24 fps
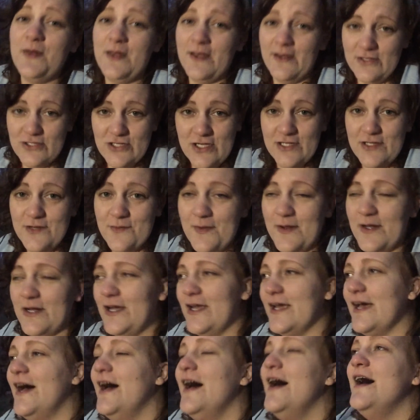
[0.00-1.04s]
week of
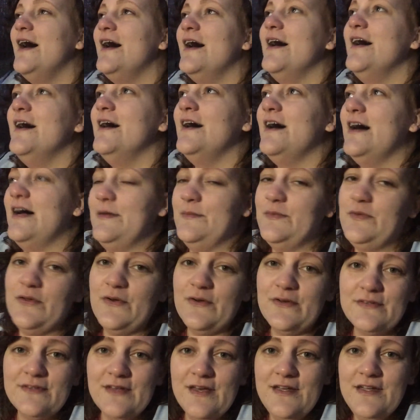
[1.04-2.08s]
January. I'm so
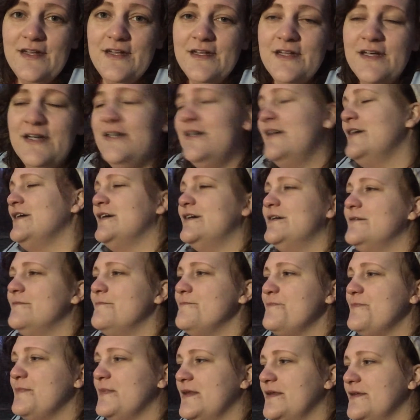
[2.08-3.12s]
excited.
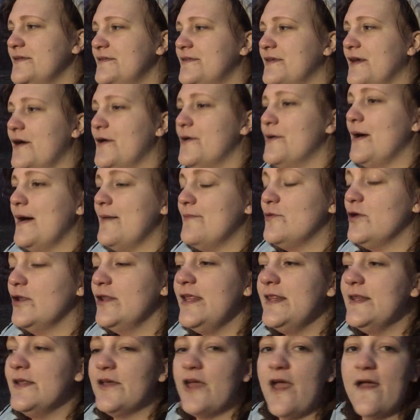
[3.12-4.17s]
So I'm
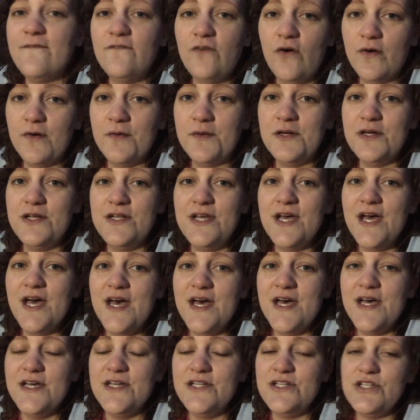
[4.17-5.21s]
really looking forward
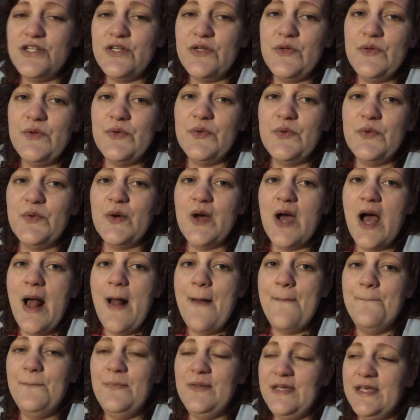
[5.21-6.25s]
to
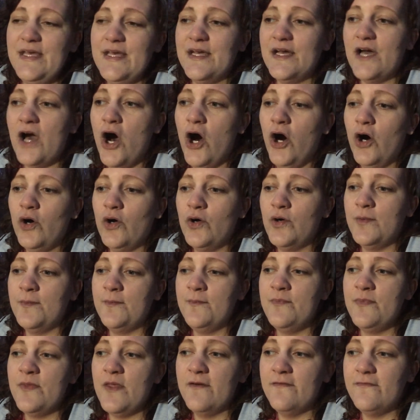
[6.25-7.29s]
being
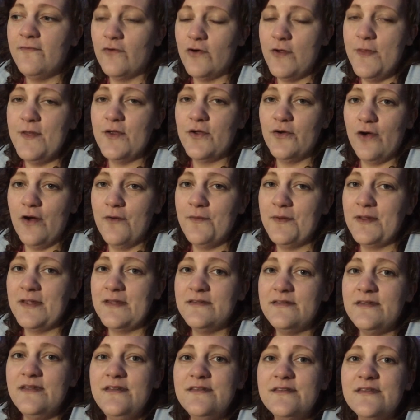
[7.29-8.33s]
home for the growing
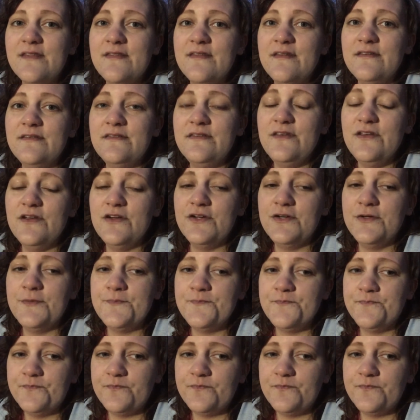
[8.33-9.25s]
season this year.